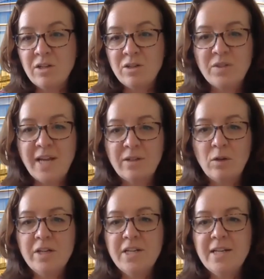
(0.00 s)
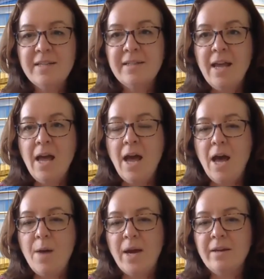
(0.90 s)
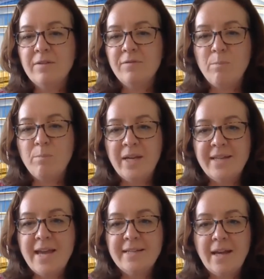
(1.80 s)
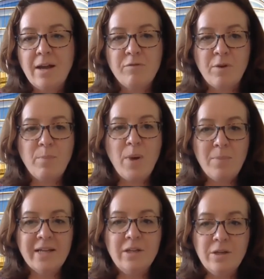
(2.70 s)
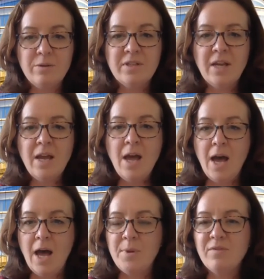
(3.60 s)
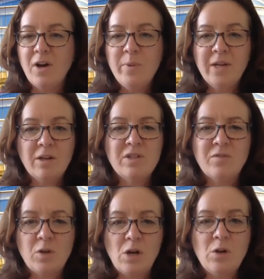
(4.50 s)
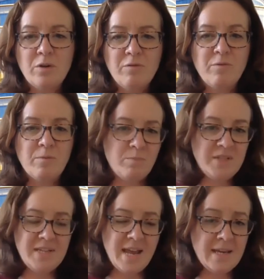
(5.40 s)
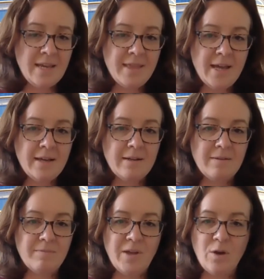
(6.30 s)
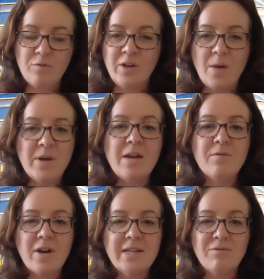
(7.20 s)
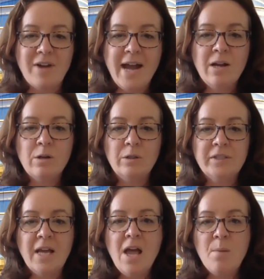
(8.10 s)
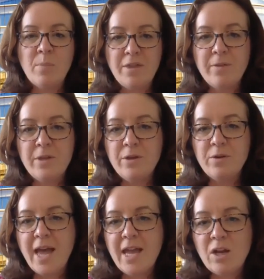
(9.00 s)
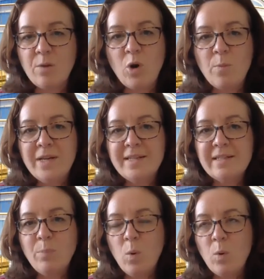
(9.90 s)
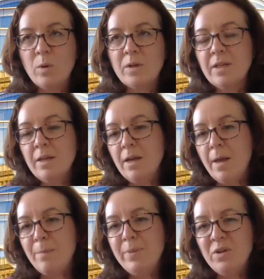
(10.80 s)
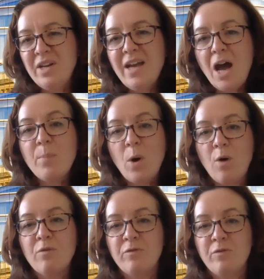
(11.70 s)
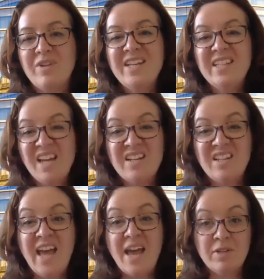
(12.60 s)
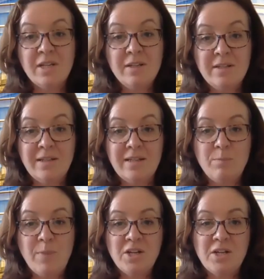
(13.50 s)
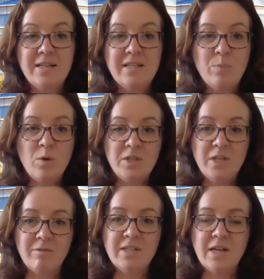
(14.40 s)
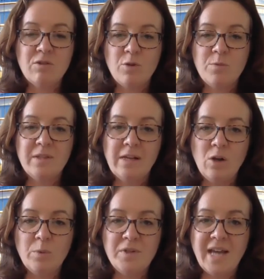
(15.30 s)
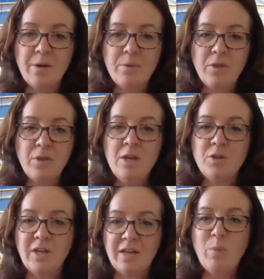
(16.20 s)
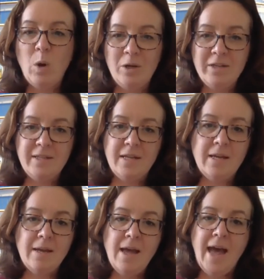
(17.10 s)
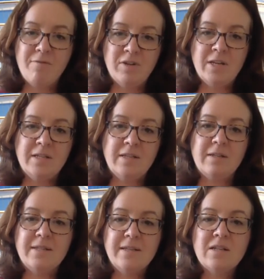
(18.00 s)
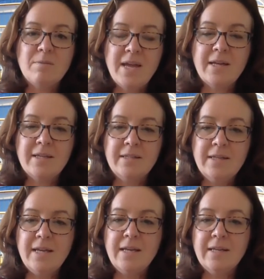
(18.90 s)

technologies, and for big data for public use. Developing countries have got a lot of stake in that. They often come at it at very different angles, but I think the UK could probably support the building up of research and evidence, especially supporting research groups in the Global South, so the kind of policy evidence that decision makers need